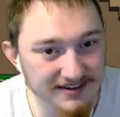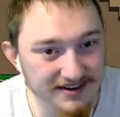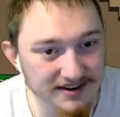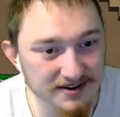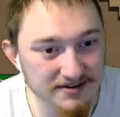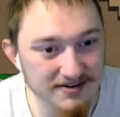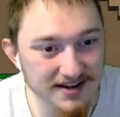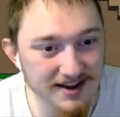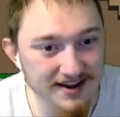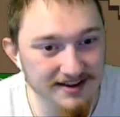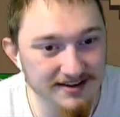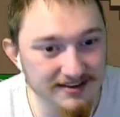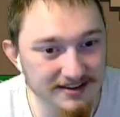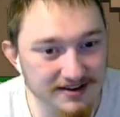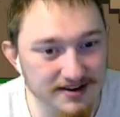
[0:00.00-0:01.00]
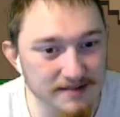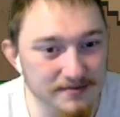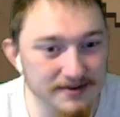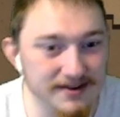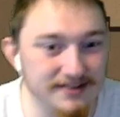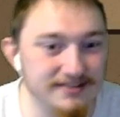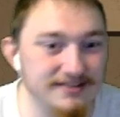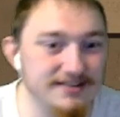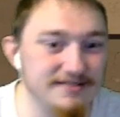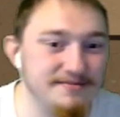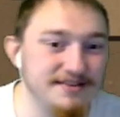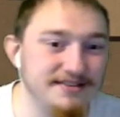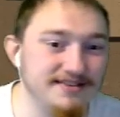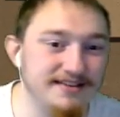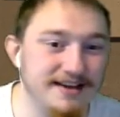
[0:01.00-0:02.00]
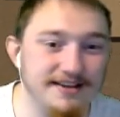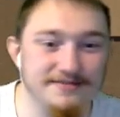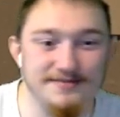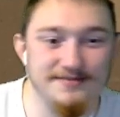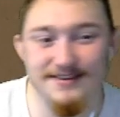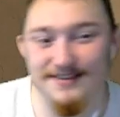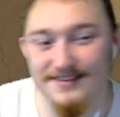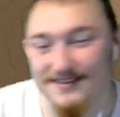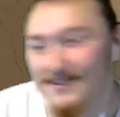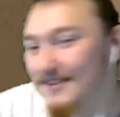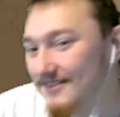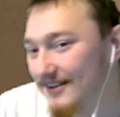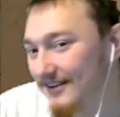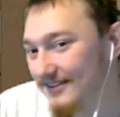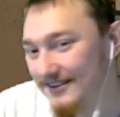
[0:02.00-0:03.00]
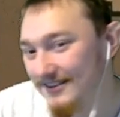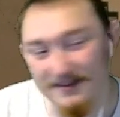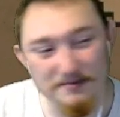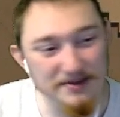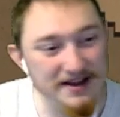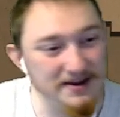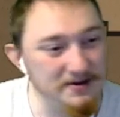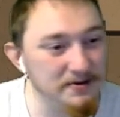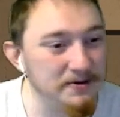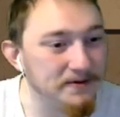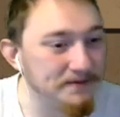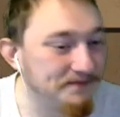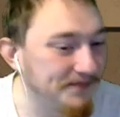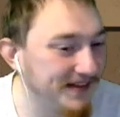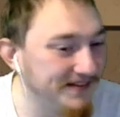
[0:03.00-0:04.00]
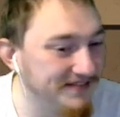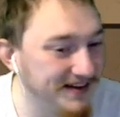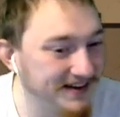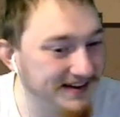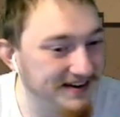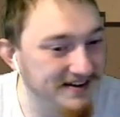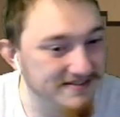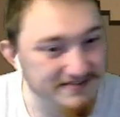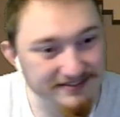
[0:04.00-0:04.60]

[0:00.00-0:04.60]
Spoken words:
Okay, the Creeper Nexus has been sucked into the black hole. Fair enough.